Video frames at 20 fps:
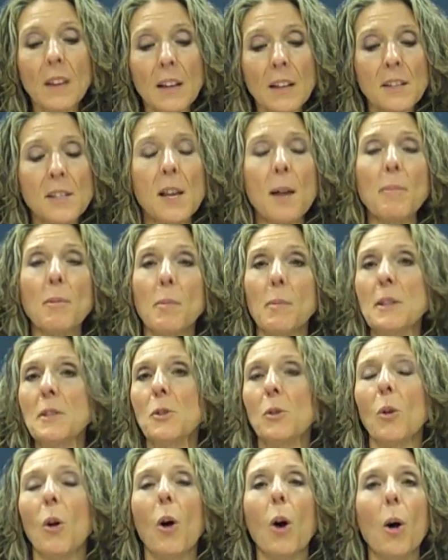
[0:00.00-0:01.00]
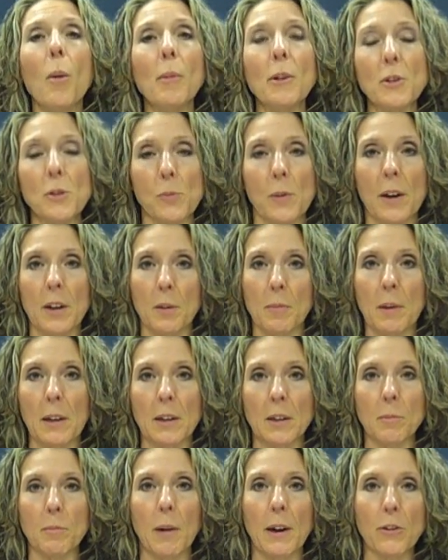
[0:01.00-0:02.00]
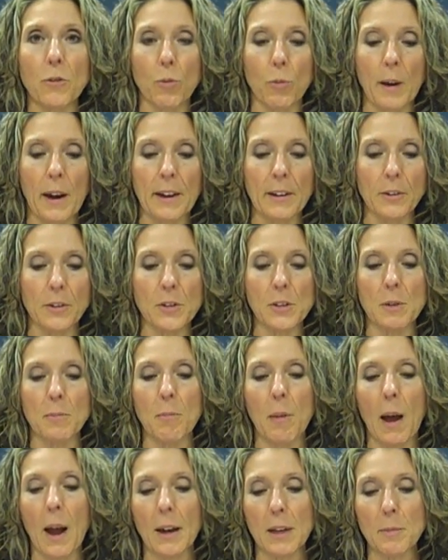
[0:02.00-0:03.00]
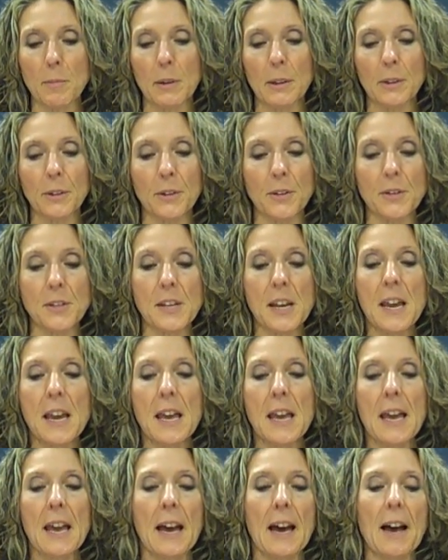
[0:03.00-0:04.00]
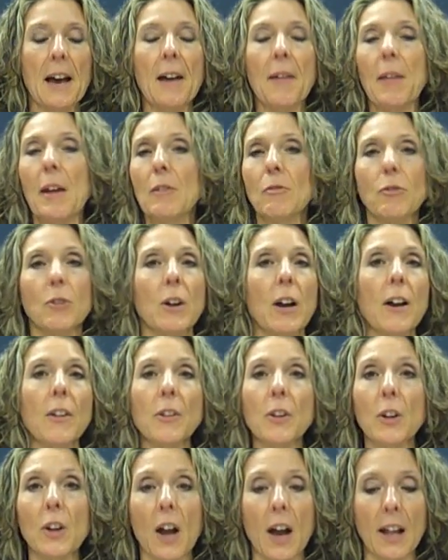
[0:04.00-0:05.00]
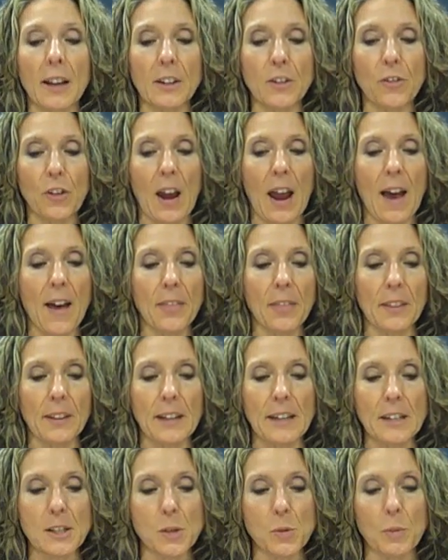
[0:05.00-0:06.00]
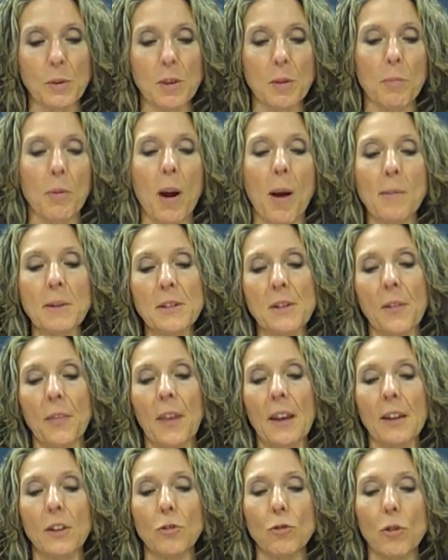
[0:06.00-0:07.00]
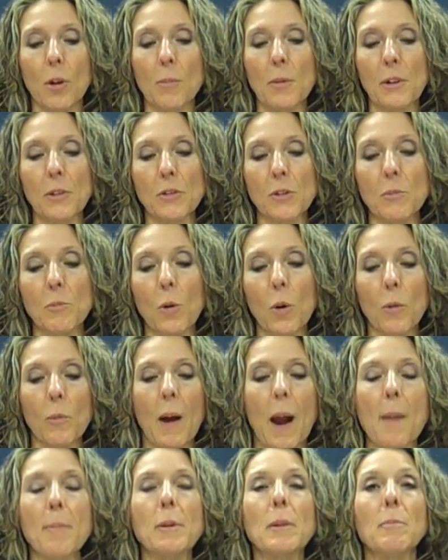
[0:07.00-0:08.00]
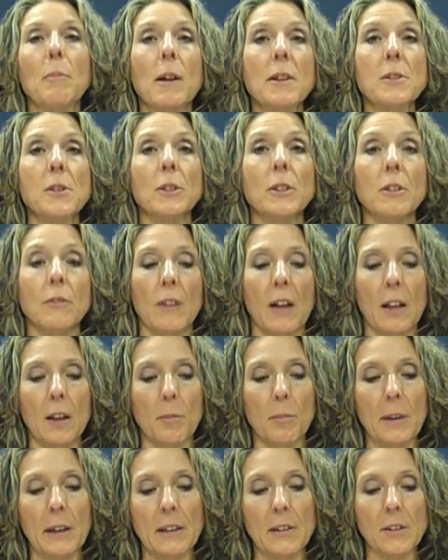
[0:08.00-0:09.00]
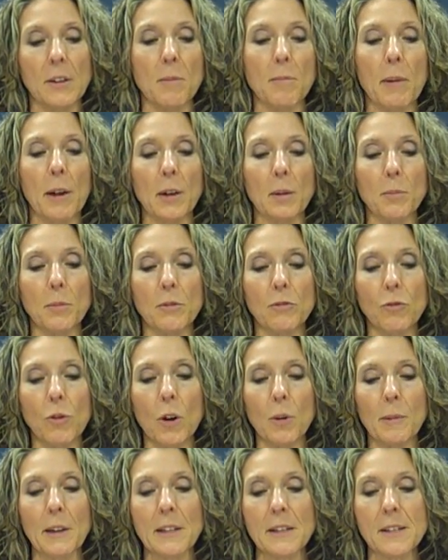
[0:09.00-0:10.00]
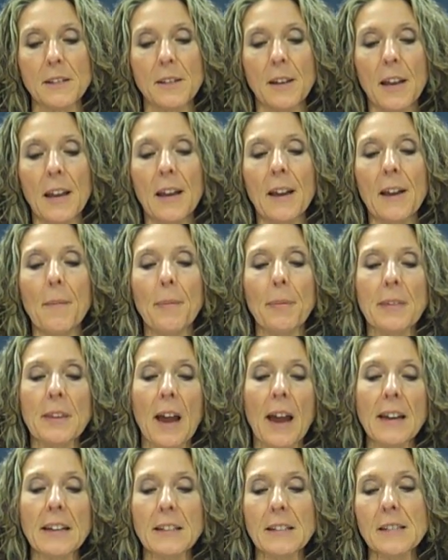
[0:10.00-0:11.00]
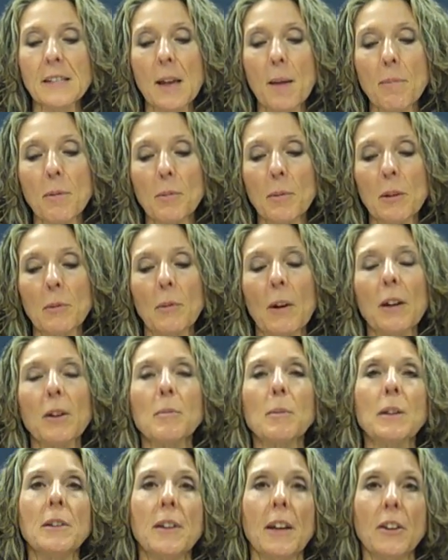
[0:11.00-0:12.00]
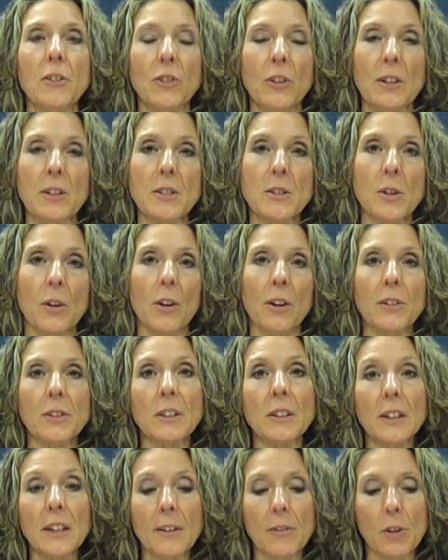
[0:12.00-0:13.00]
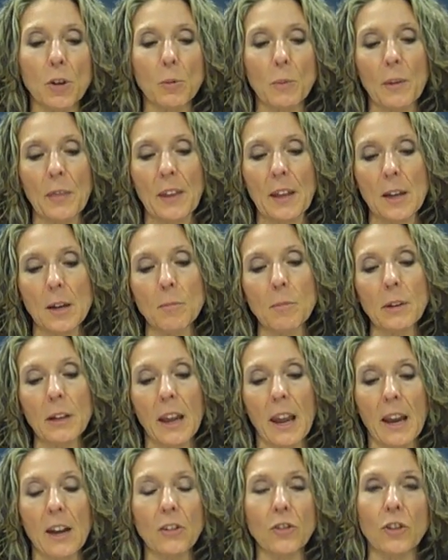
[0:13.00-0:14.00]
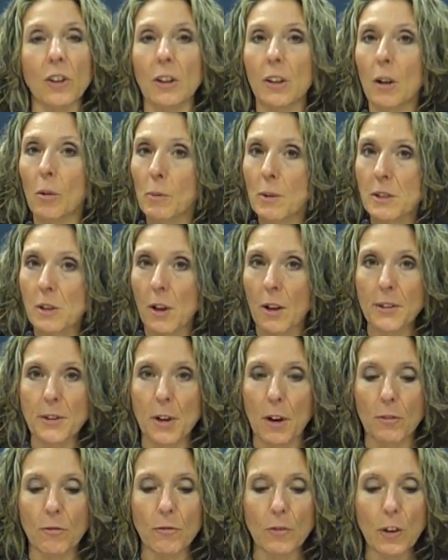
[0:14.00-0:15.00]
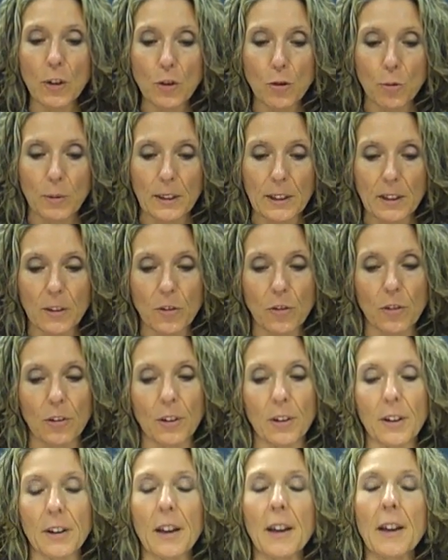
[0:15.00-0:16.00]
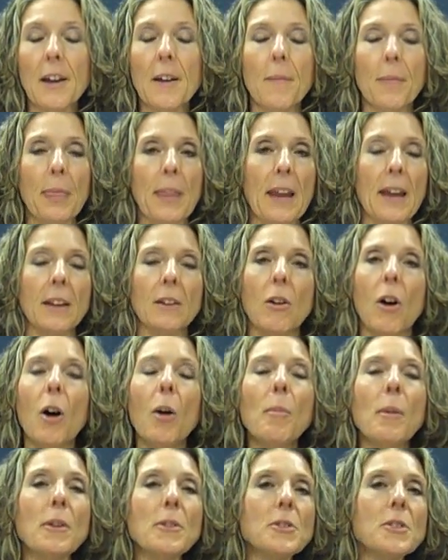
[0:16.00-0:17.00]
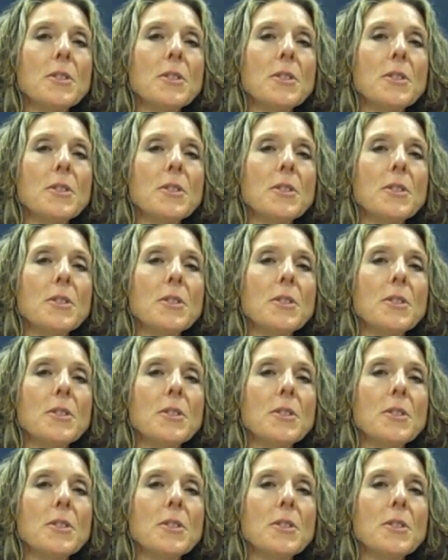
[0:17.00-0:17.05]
Supplements are almost recommended by trainers and bodybuilders uh, and for other college athletes with the promise that they contribute to more rapid muscle development and better performance. Diet and supplement recommendations are delivered with the implication that results are virtually assured and almost